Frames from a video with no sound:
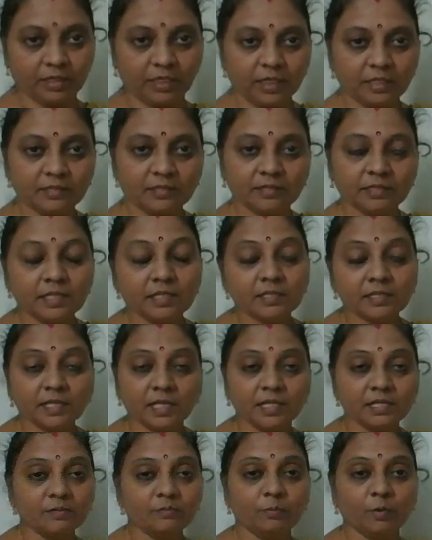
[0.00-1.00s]
In this
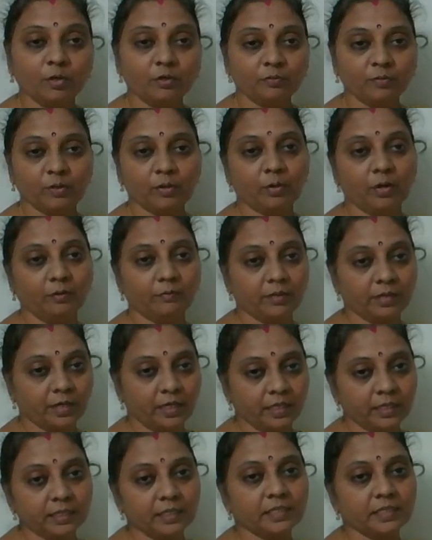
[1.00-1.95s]
case, what we have to write?